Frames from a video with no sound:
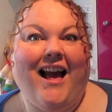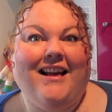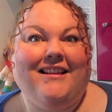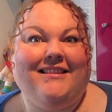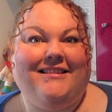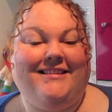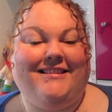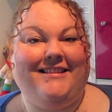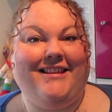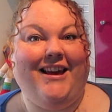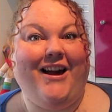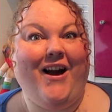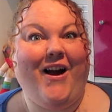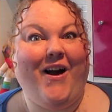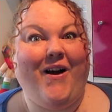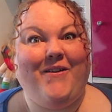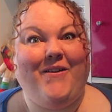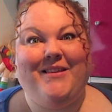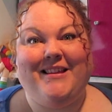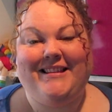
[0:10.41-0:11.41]
So,
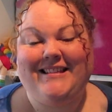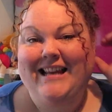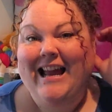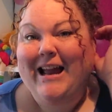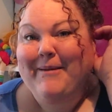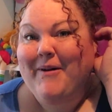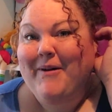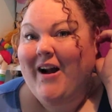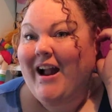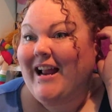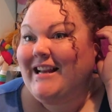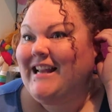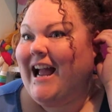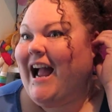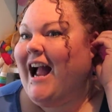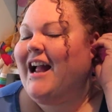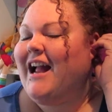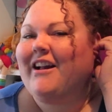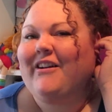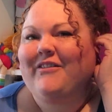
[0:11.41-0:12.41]
the TMI
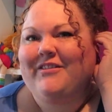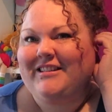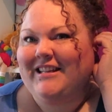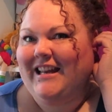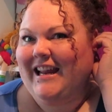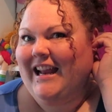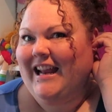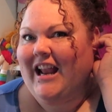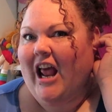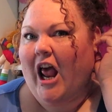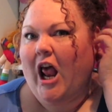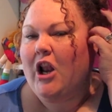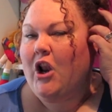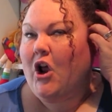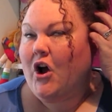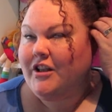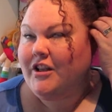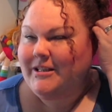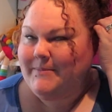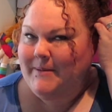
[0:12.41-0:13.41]
tag, I've seen
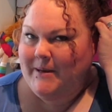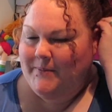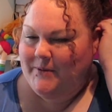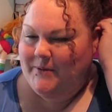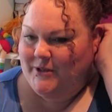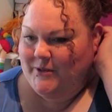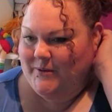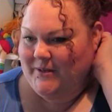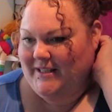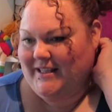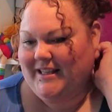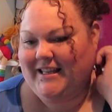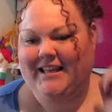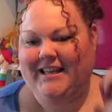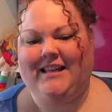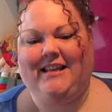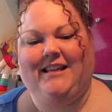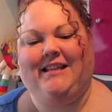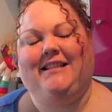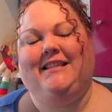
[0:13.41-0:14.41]
lots of people doing
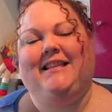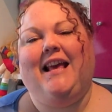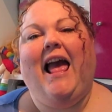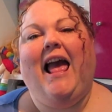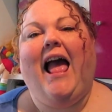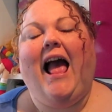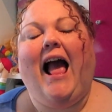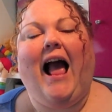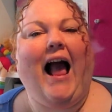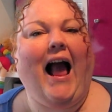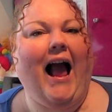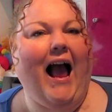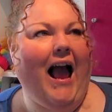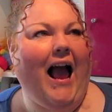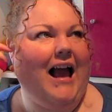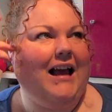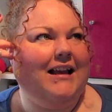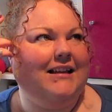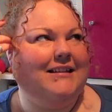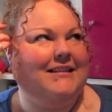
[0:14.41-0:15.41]
these,
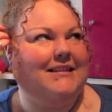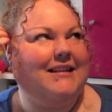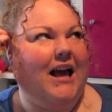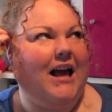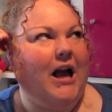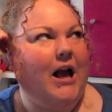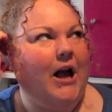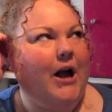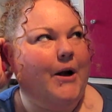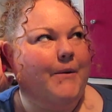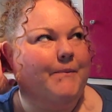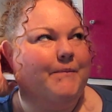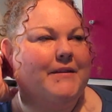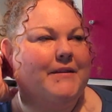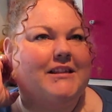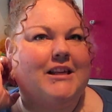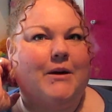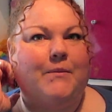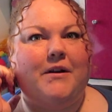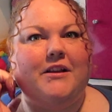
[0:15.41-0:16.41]
and
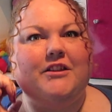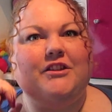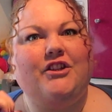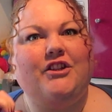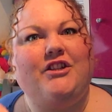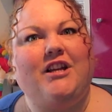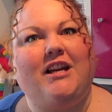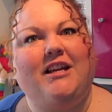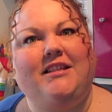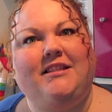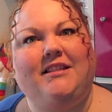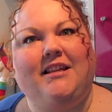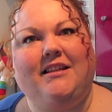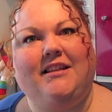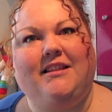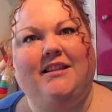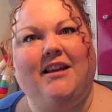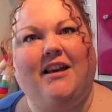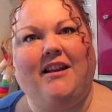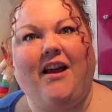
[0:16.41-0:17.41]
someone
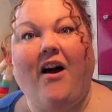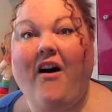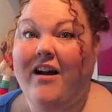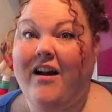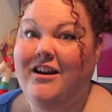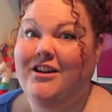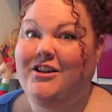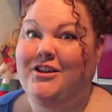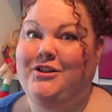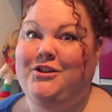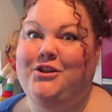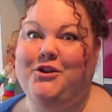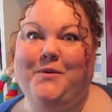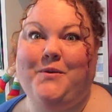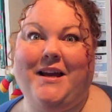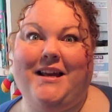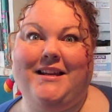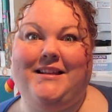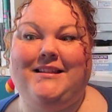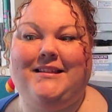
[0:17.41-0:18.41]
suggested that I should do
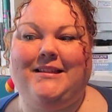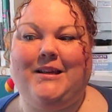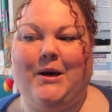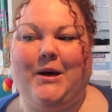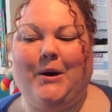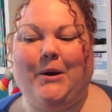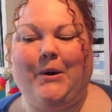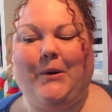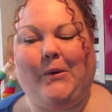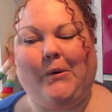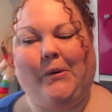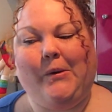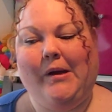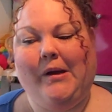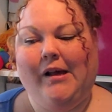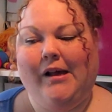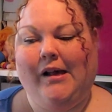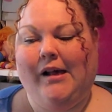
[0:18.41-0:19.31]
it, so